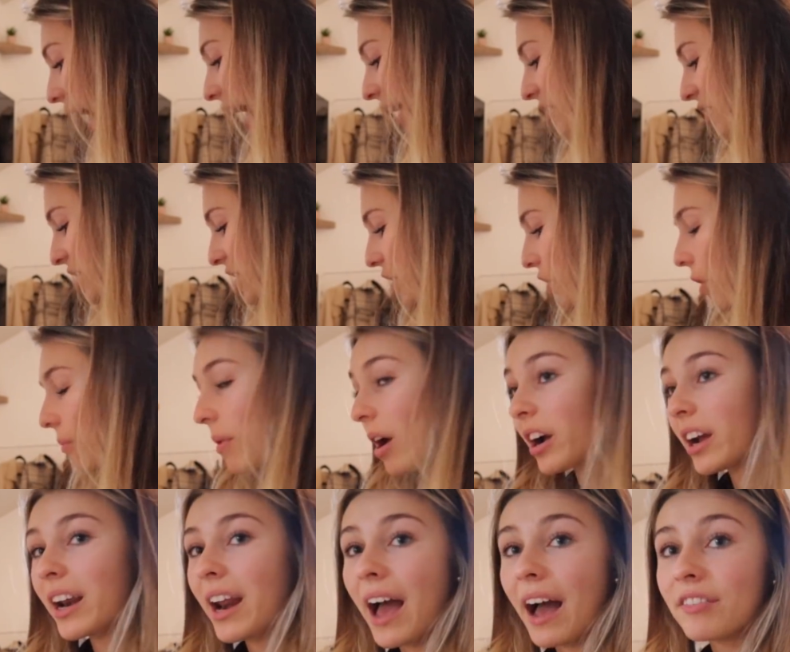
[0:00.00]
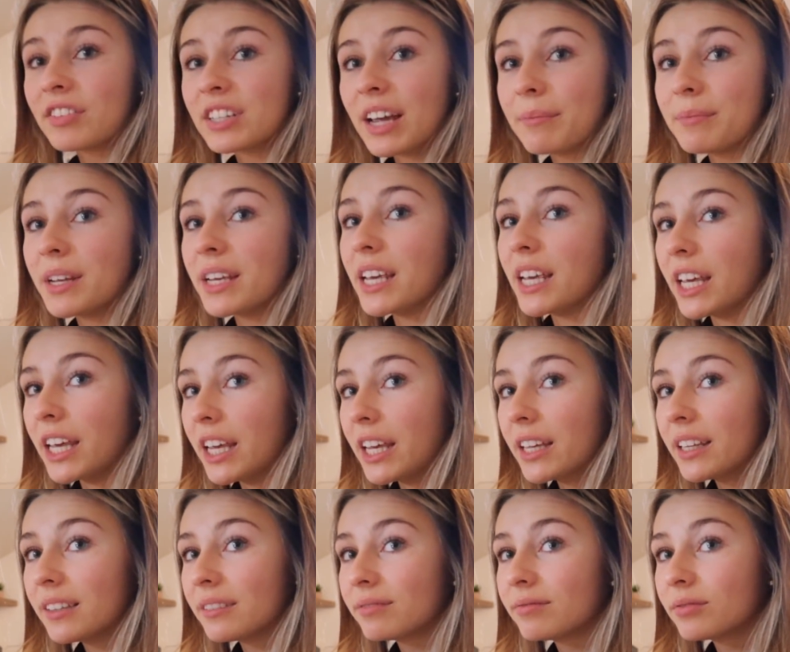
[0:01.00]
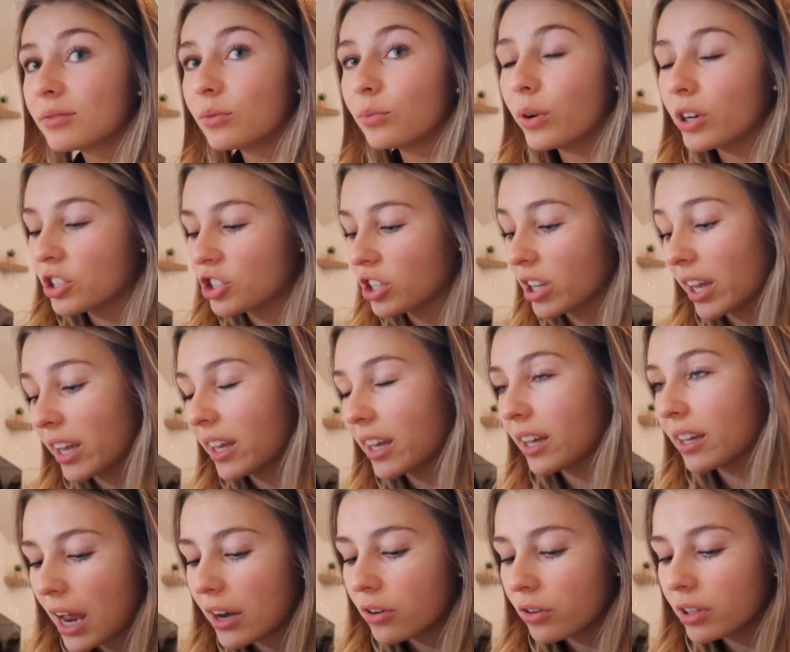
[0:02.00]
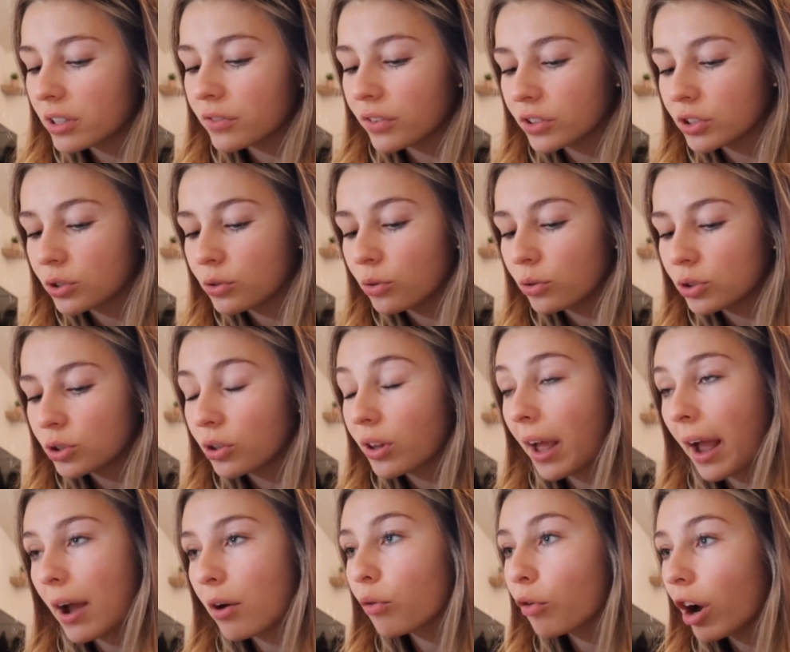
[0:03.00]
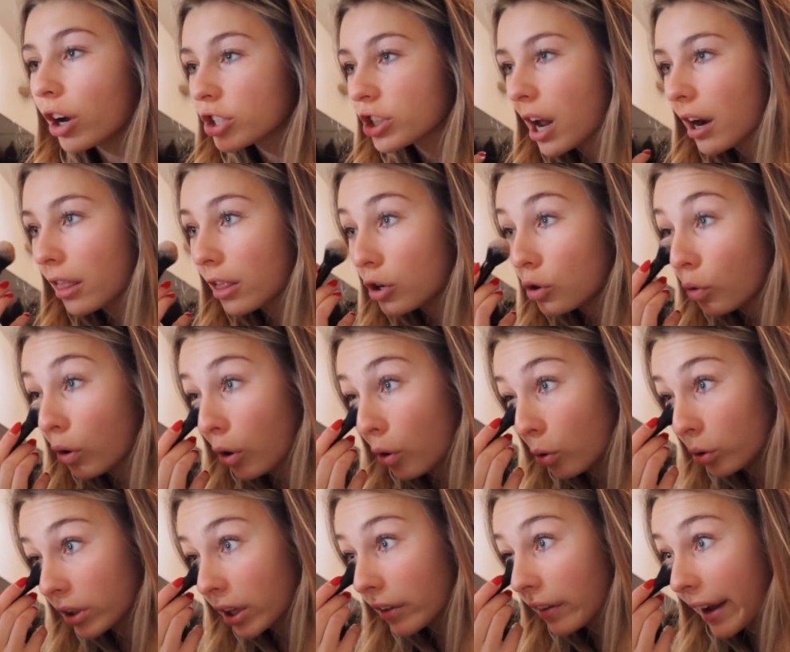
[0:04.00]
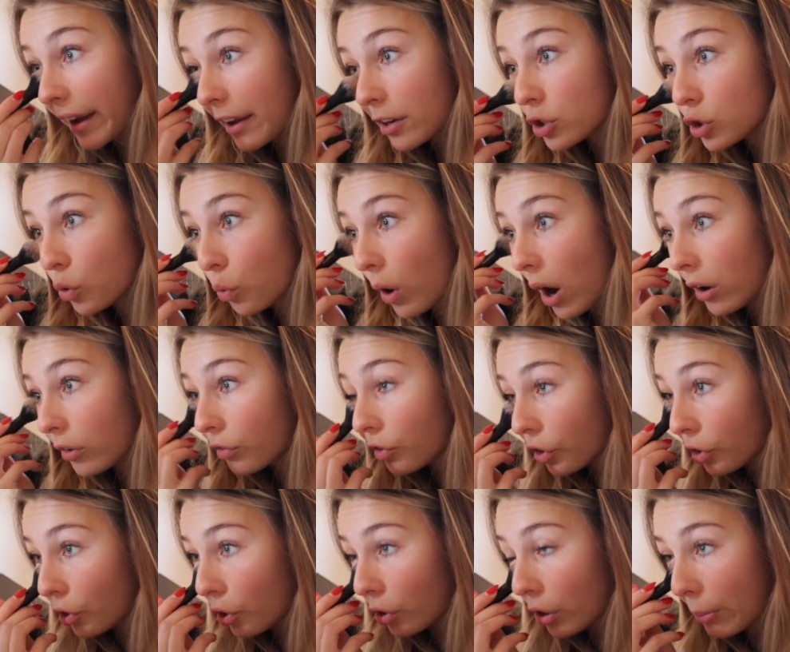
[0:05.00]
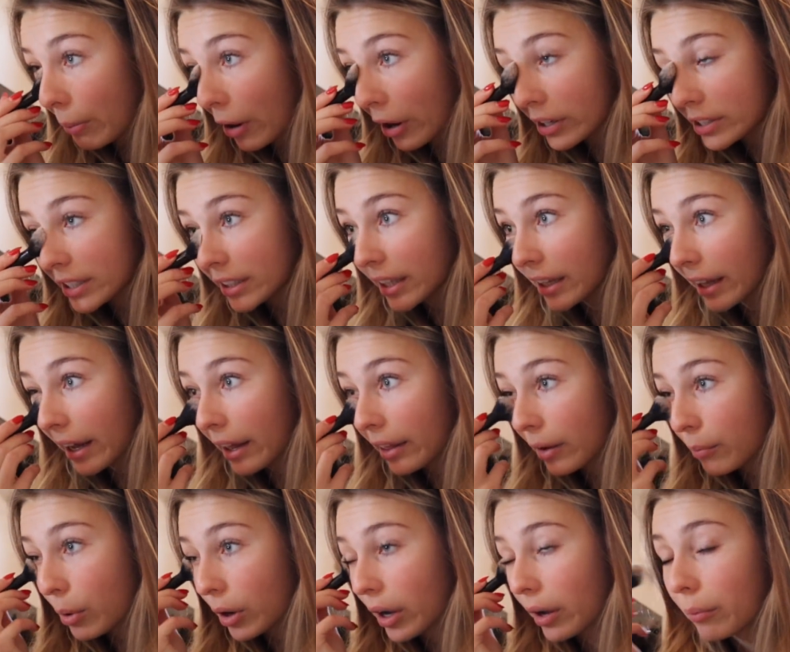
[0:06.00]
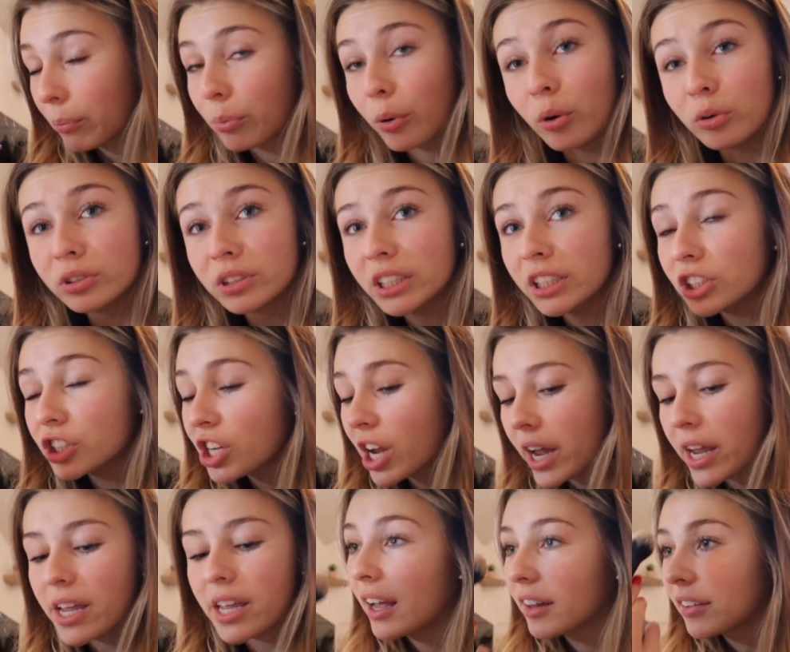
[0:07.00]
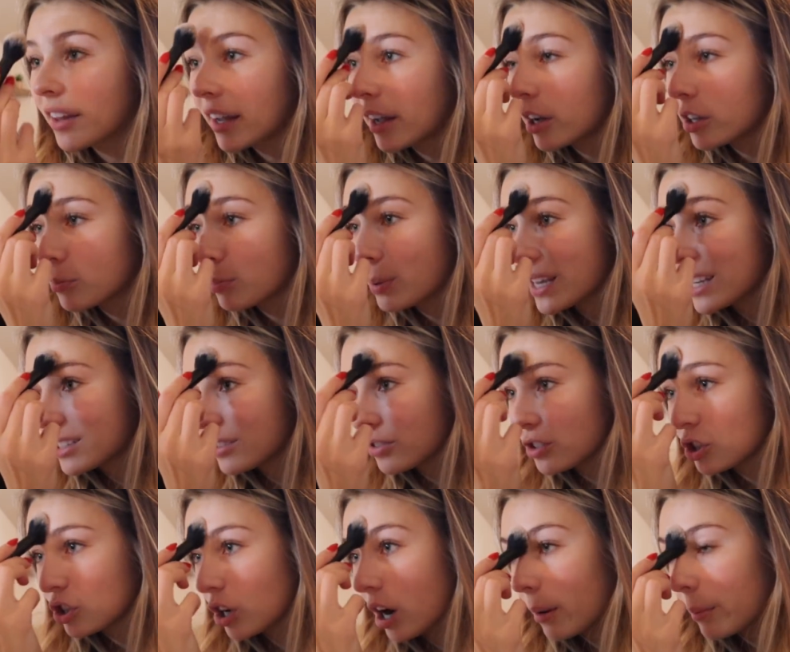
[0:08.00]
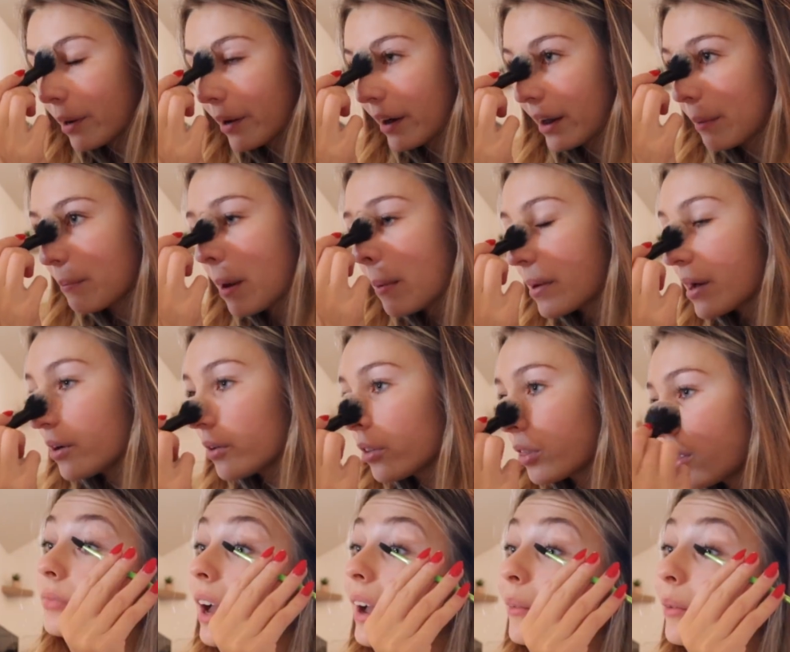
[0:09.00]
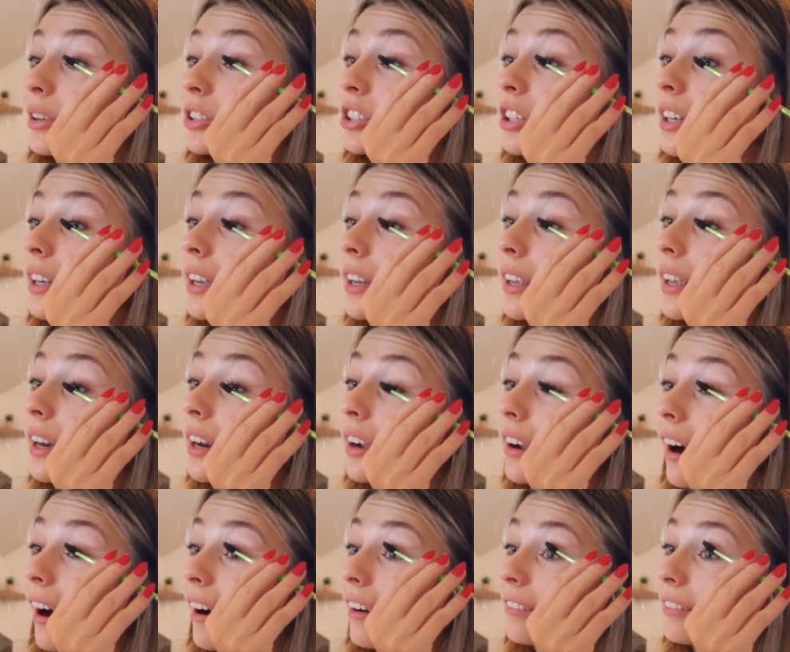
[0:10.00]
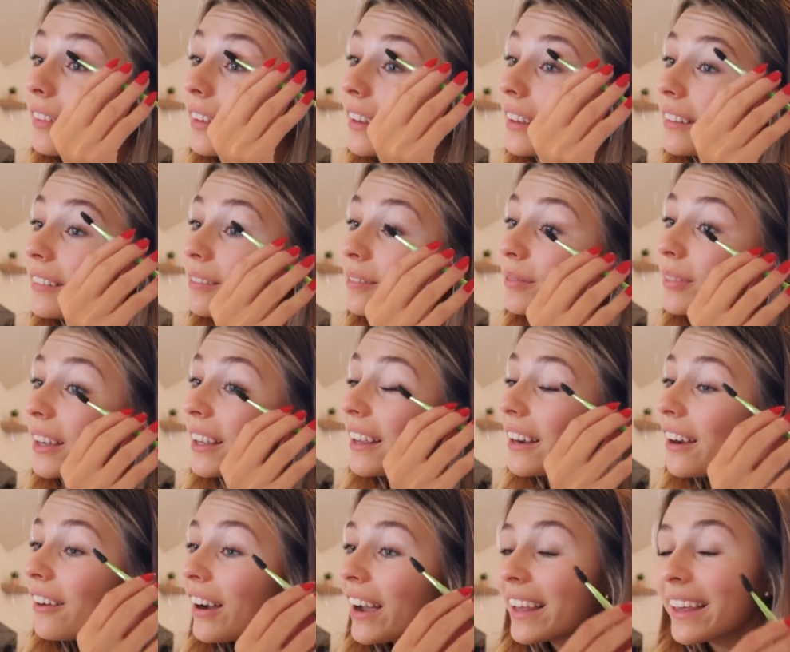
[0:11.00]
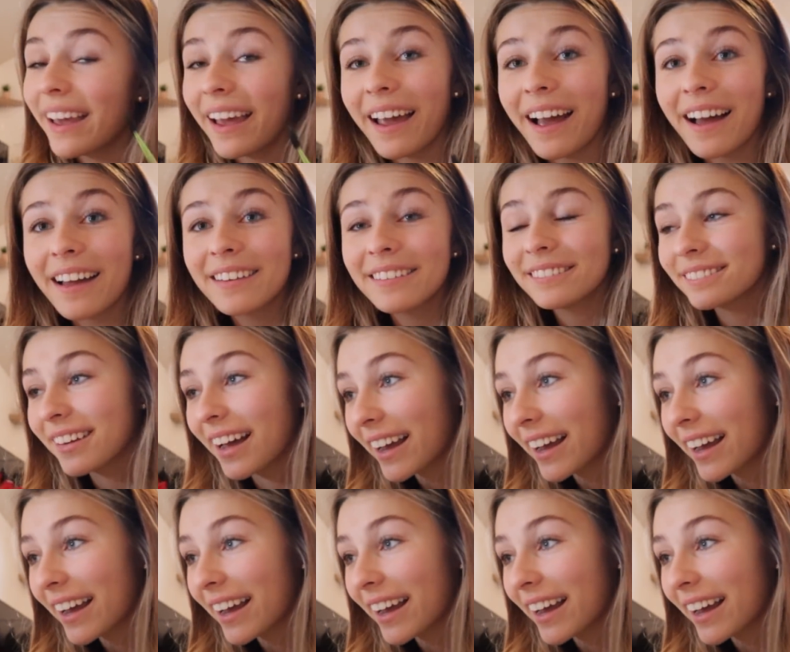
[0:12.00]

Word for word: I just know I'm not gonna have time to eat, which like I do this for school too. Like I rush out of the door holding like twelve granola bars and like a, like a protein shake and like a piece of strawberry in my mouth. I wish I could get a coffee, but you know, I can't.